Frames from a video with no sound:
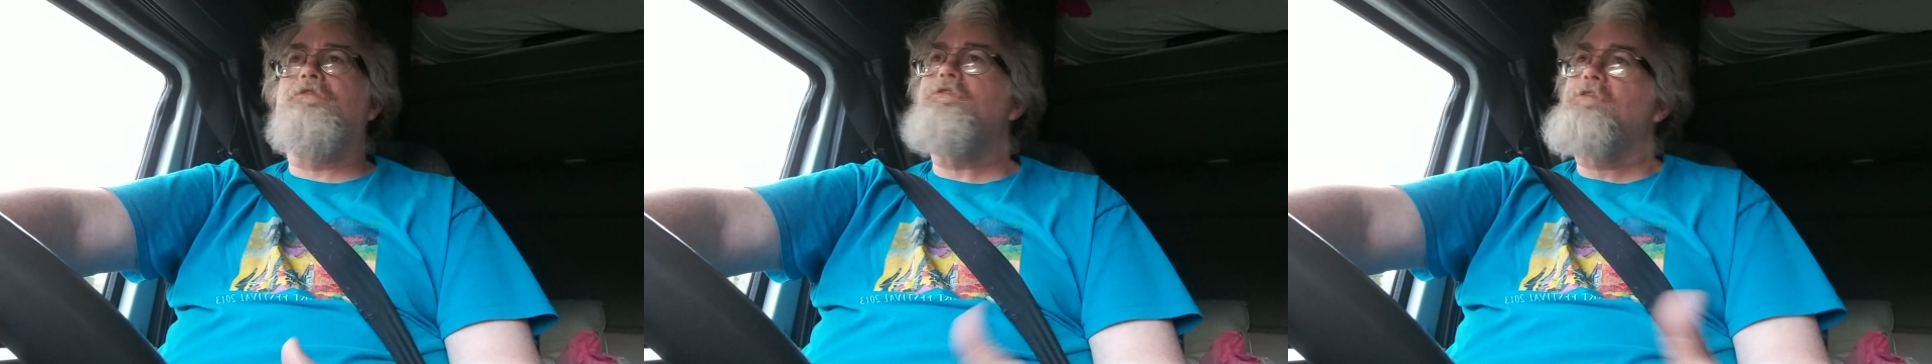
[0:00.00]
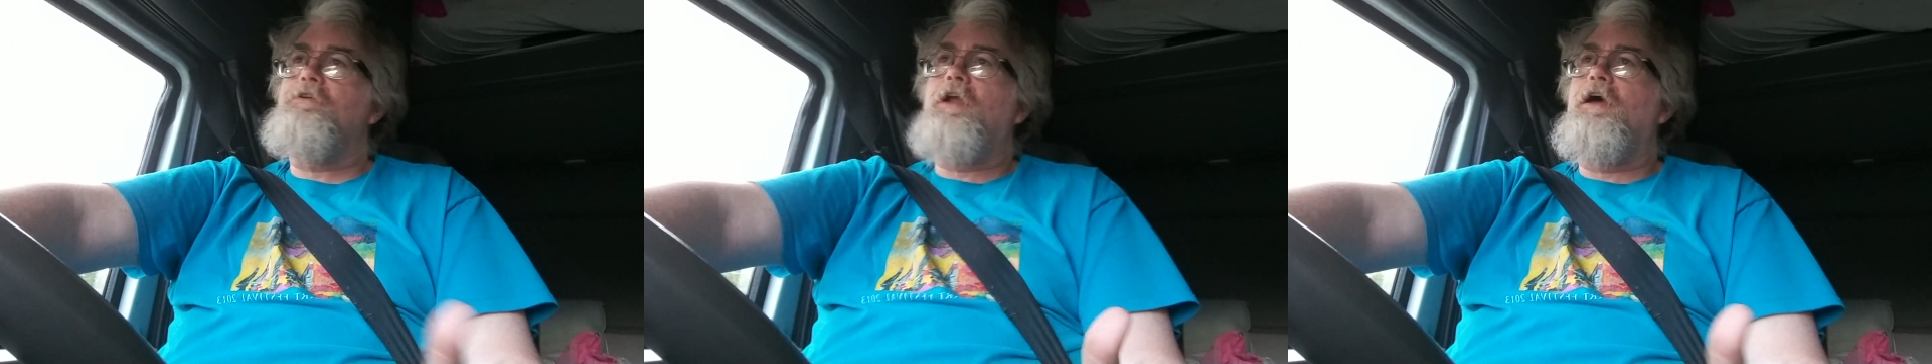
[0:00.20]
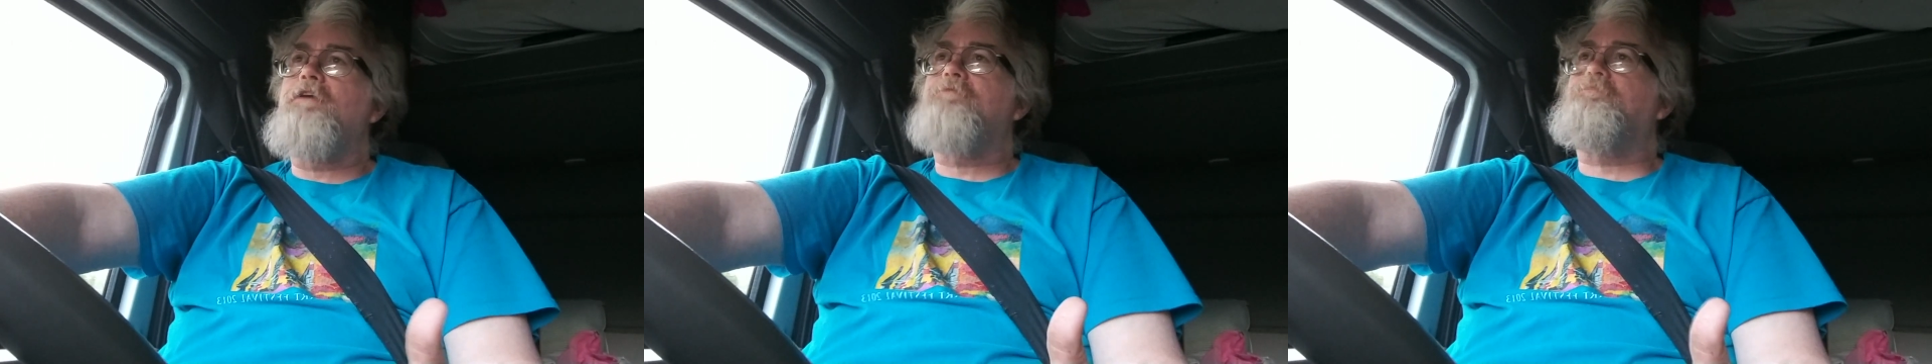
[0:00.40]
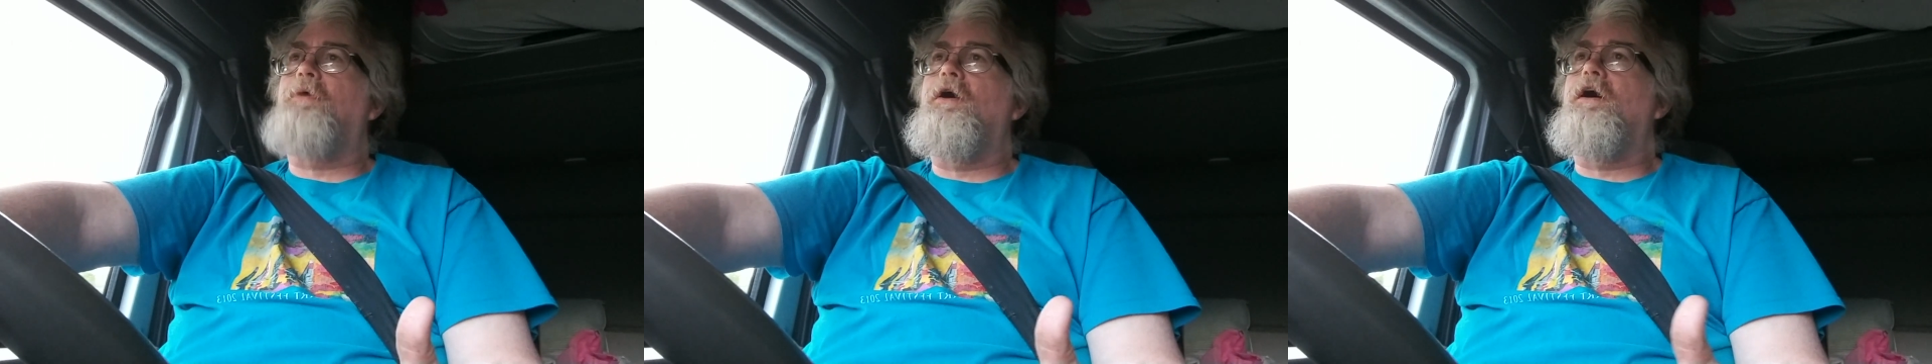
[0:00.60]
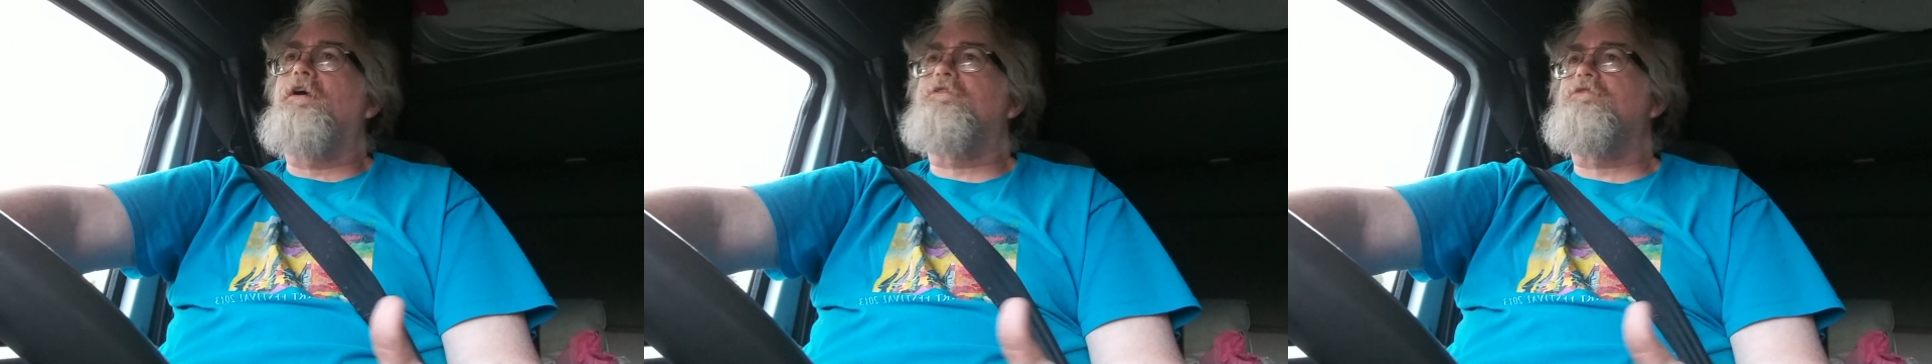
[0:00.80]
He's a nice
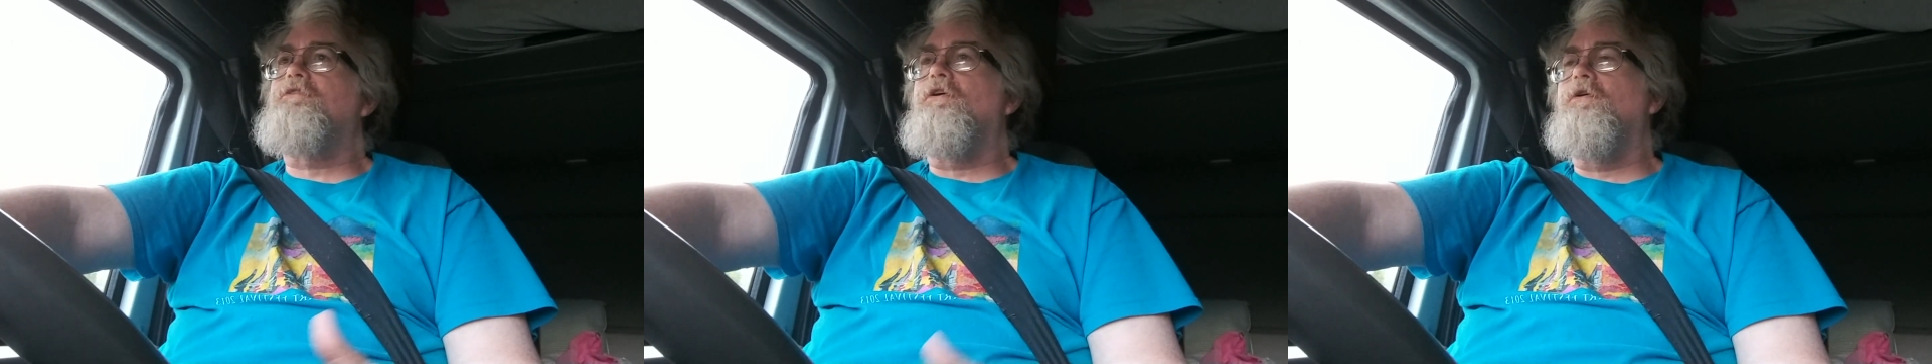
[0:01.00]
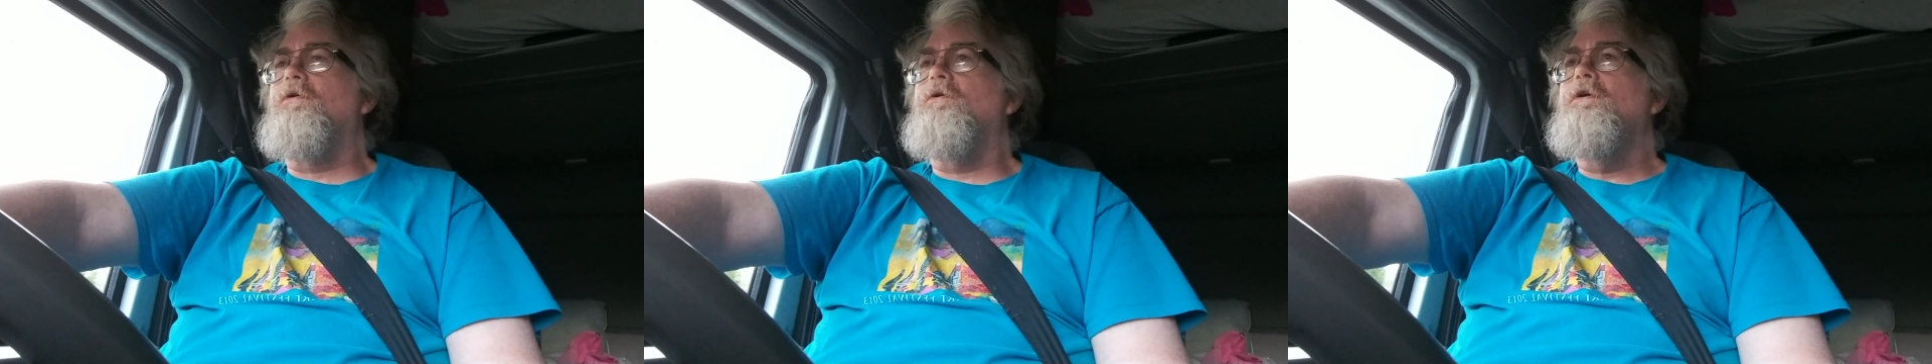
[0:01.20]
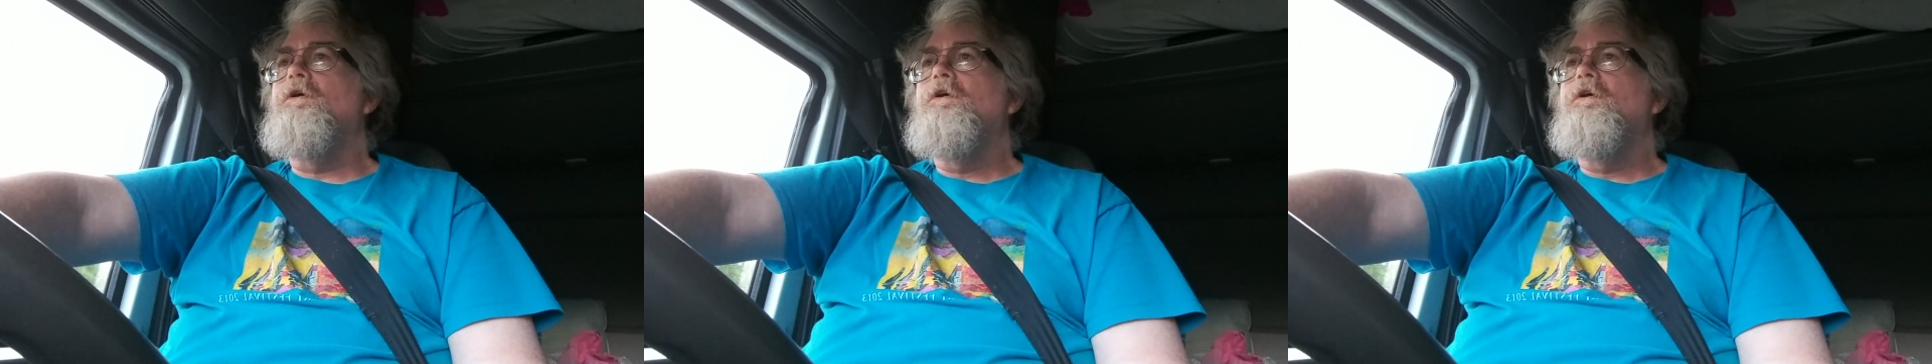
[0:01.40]
boss, so